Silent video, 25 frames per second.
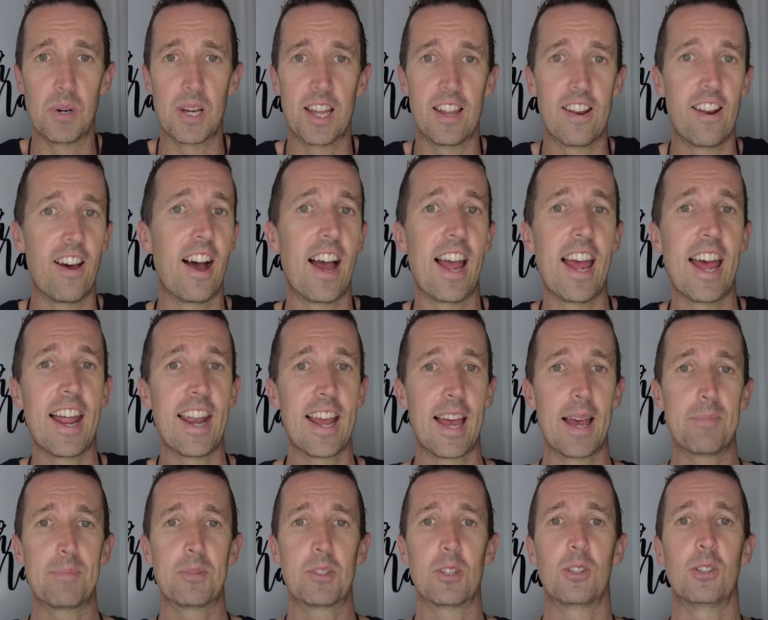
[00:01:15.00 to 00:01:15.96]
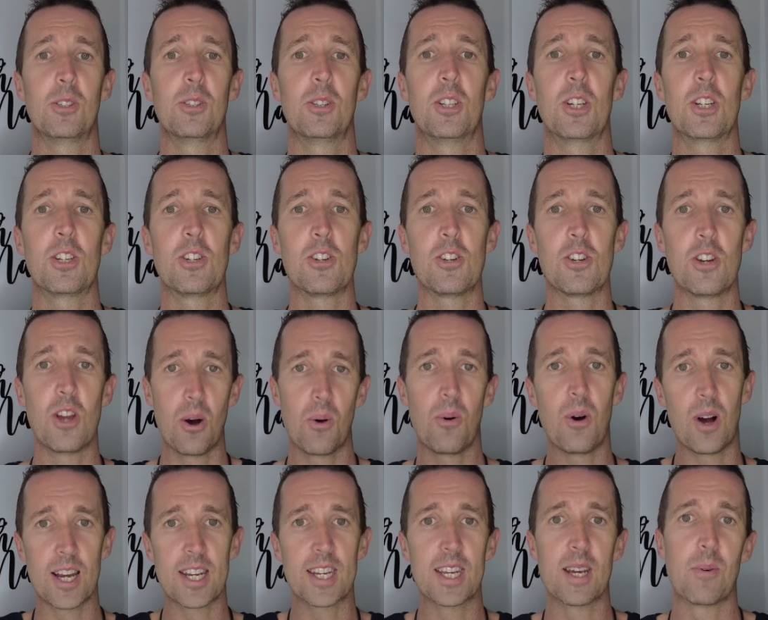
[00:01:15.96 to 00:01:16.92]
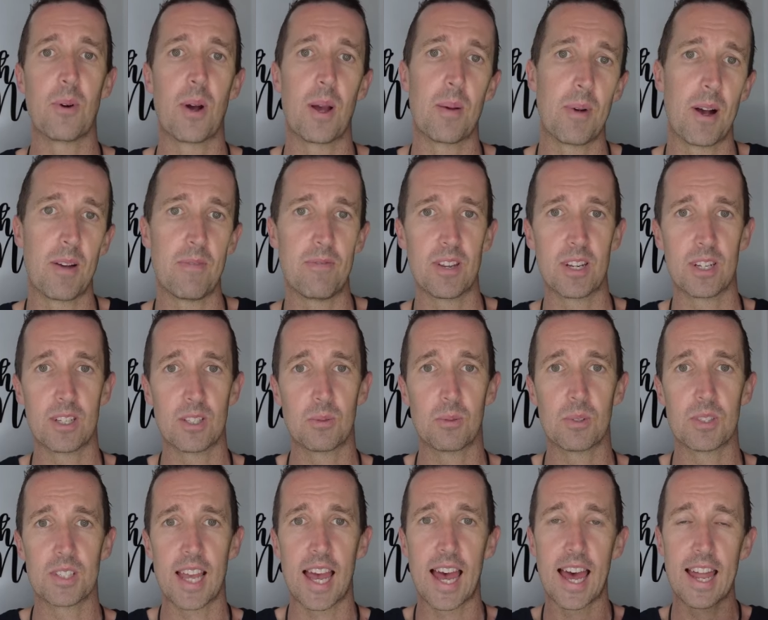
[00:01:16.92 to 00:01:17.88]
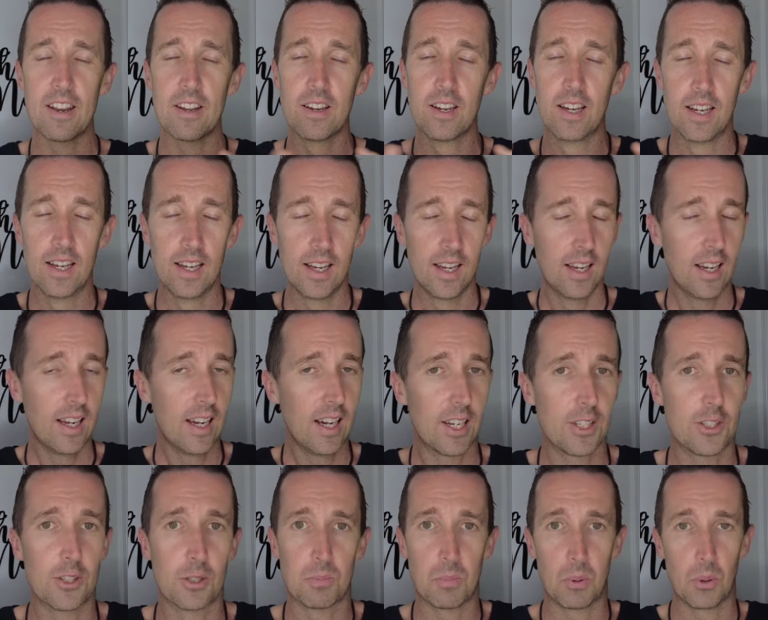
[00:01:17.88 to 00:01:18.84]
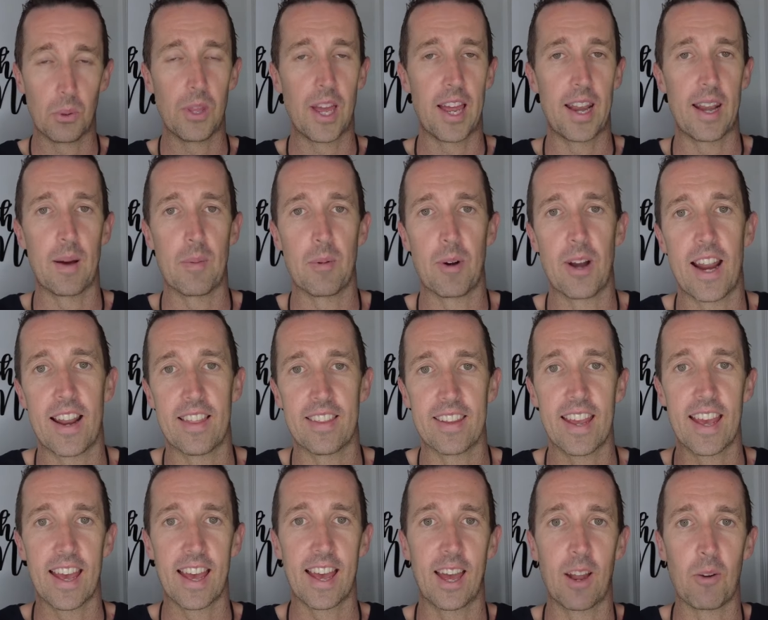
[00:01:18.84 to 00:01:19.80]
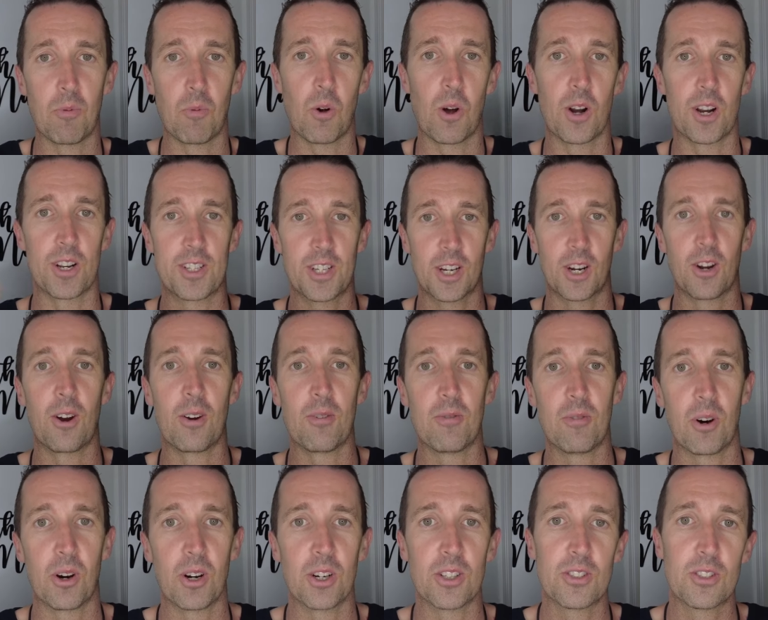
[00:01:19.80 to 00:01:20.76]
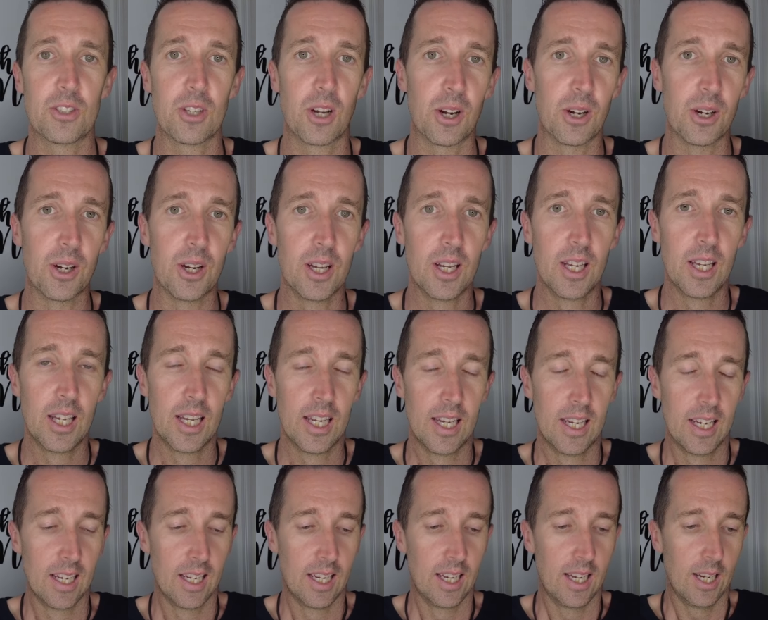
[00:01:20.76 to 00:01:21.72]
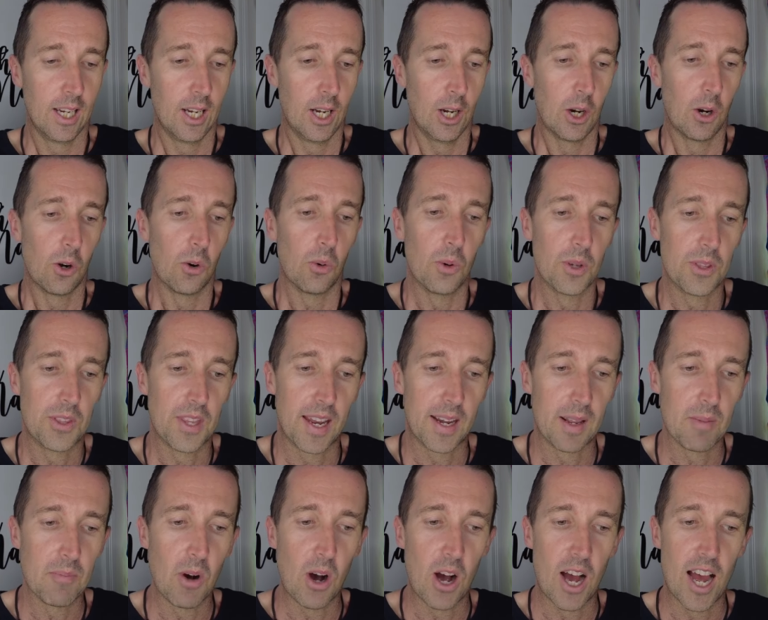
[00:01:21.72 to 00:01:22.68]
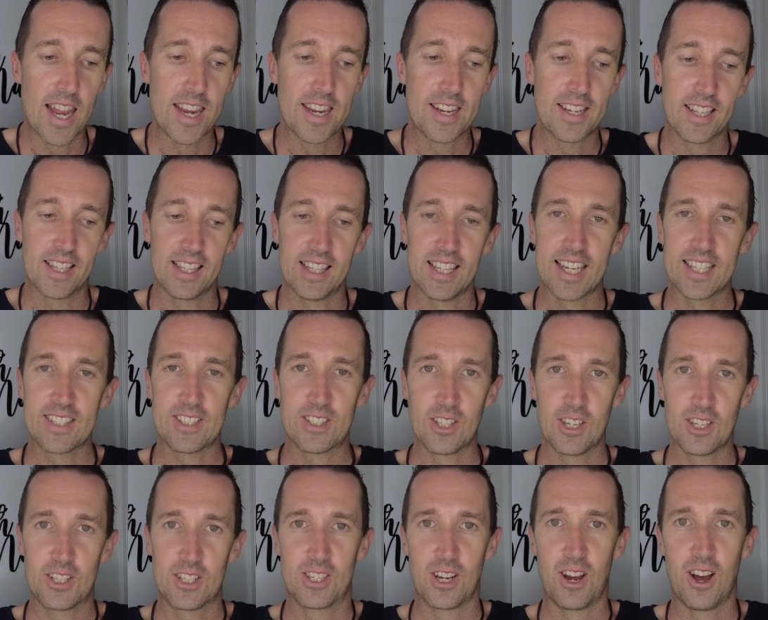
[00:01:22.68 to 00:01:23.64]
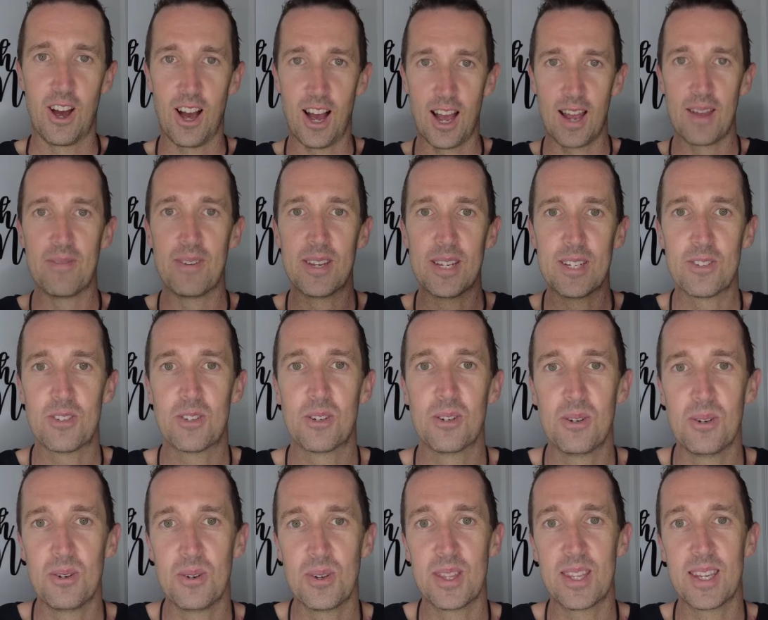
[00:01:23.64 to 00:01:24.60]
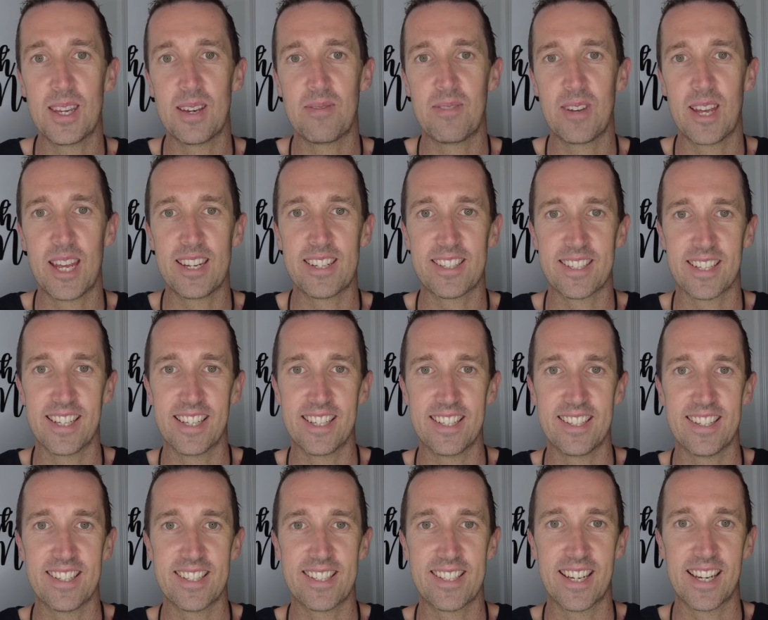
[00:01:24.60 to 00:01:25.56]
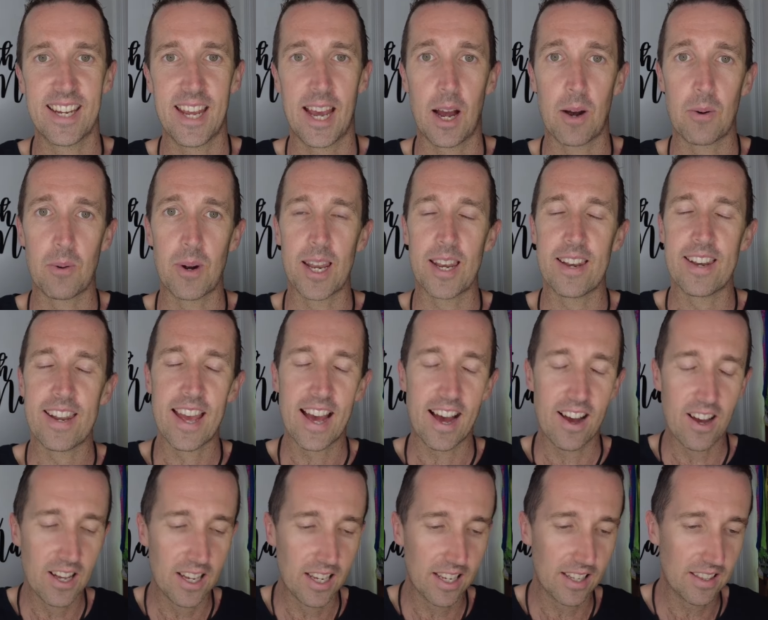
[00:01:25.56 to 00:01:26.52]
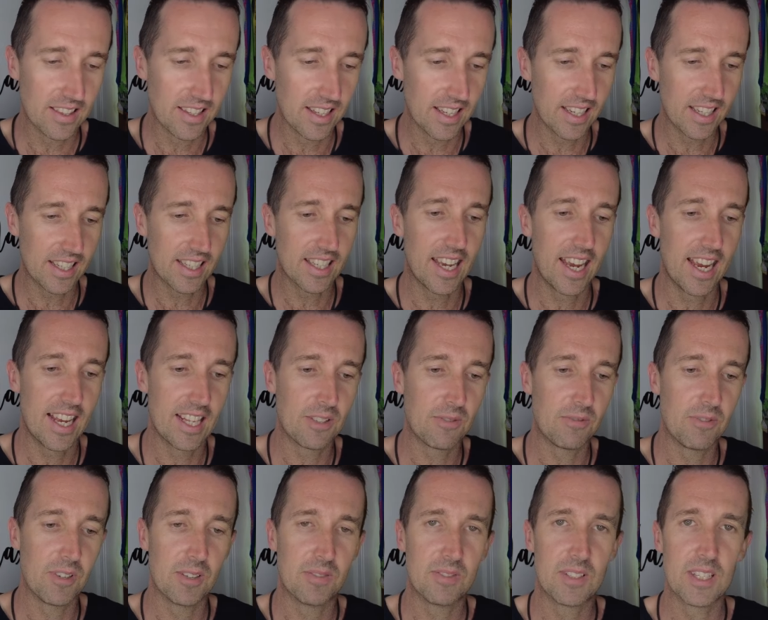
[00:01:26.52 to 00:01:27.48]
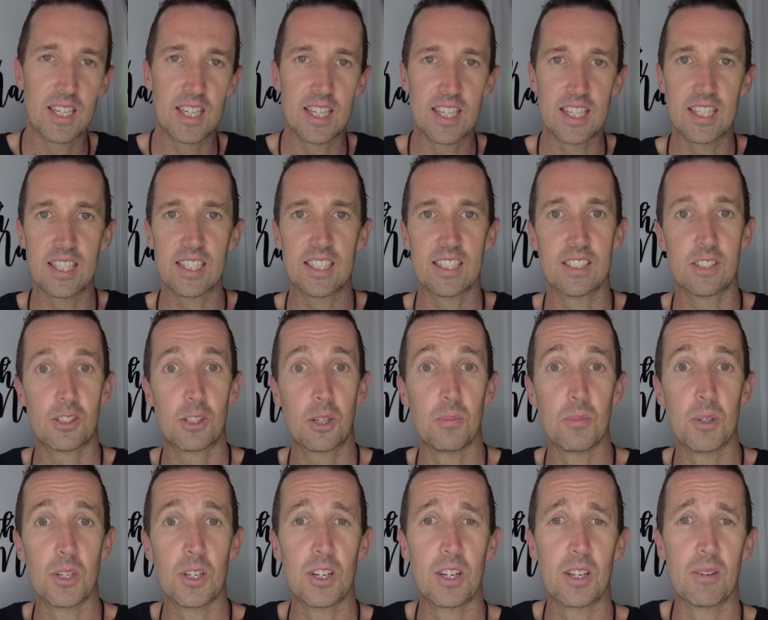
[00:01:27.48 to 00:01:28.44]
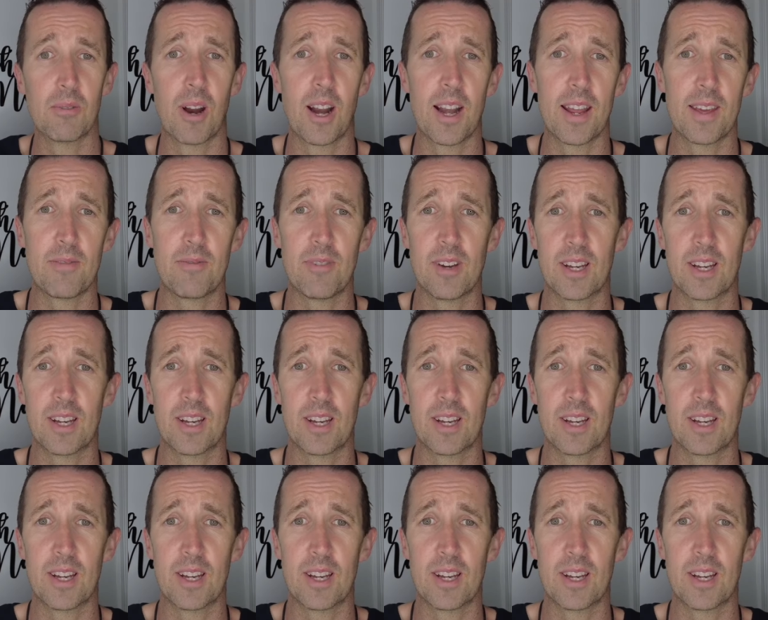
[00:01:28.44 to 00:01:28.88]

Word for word: but I had absolutely no idea where my fitness was at. I just pulled that number out of the air and wanted to go for it. So with that in mind, let's dive into the event and see how it went. Now, the Cairns 50 Community Running